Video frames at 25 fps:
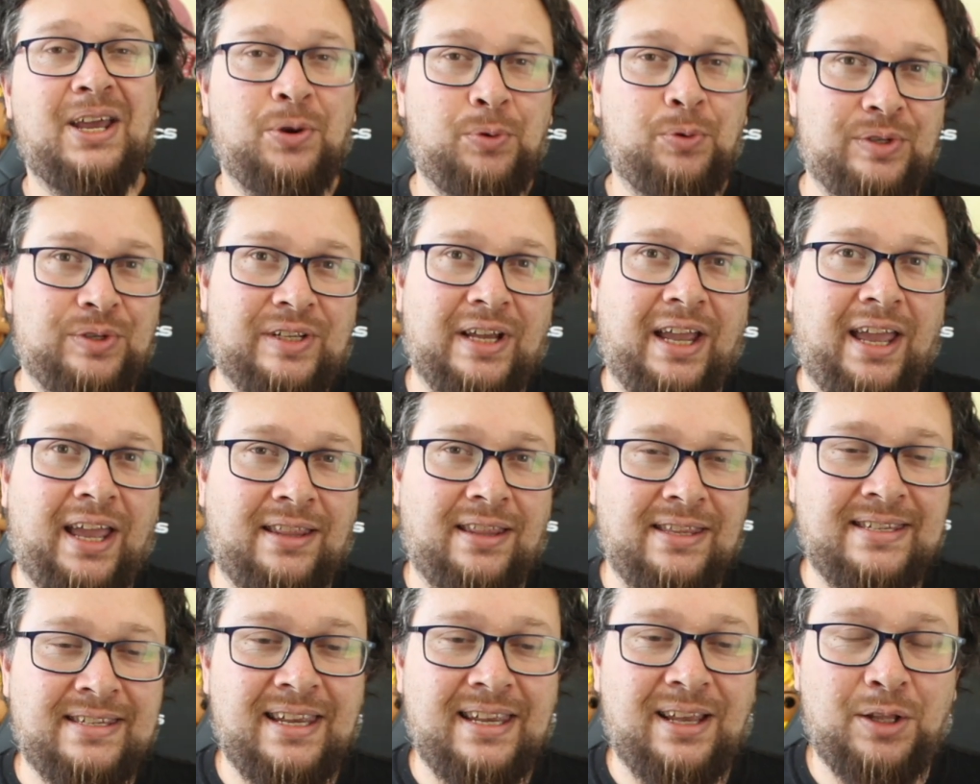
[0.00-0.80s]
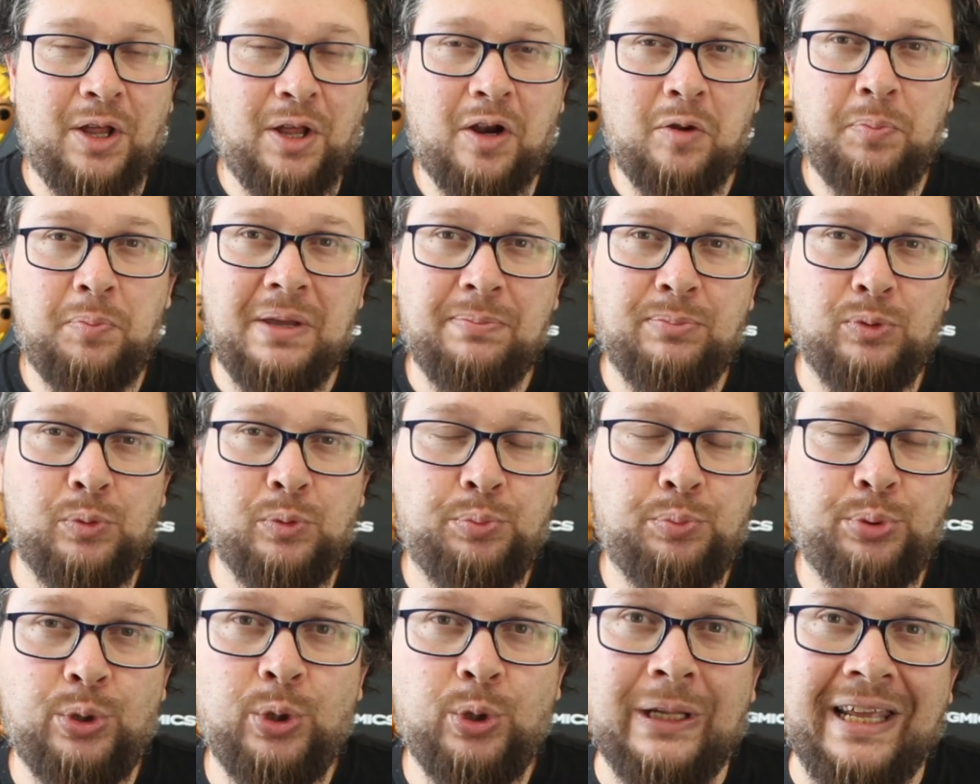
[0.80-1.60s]
which I can see a lot of people
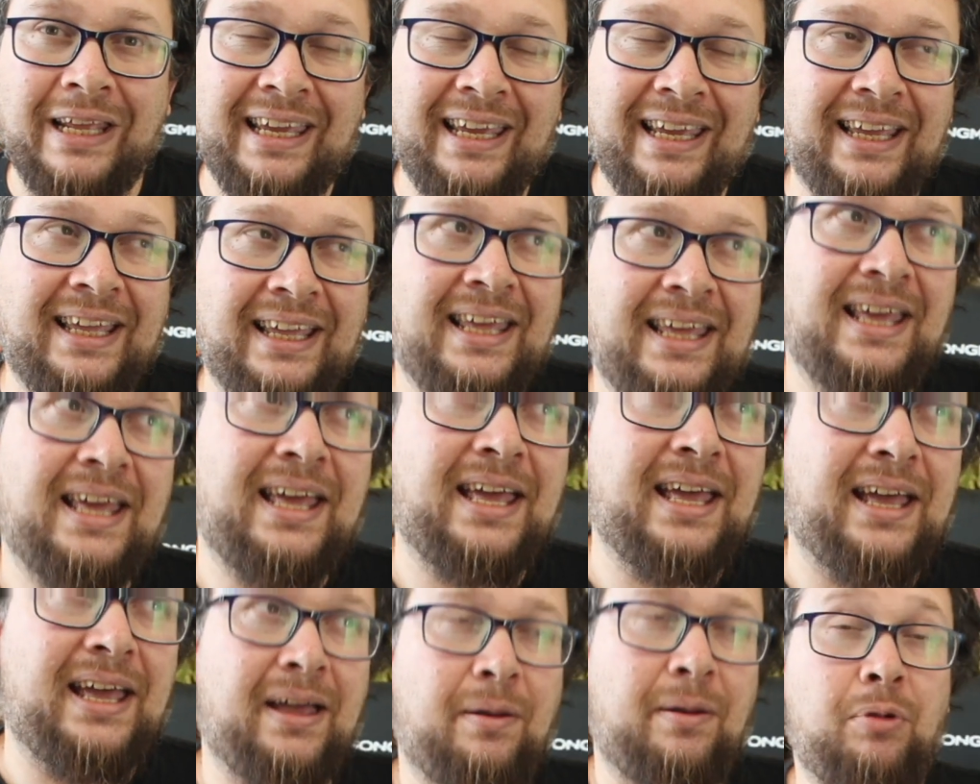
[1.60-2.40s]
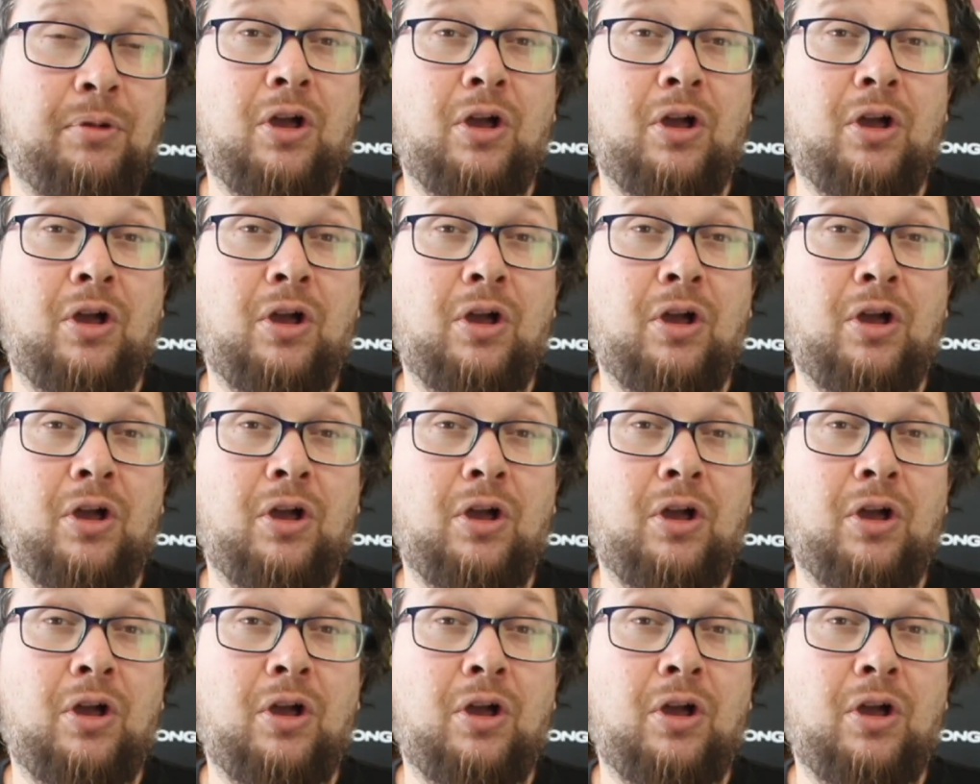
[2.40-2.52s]
pulling um,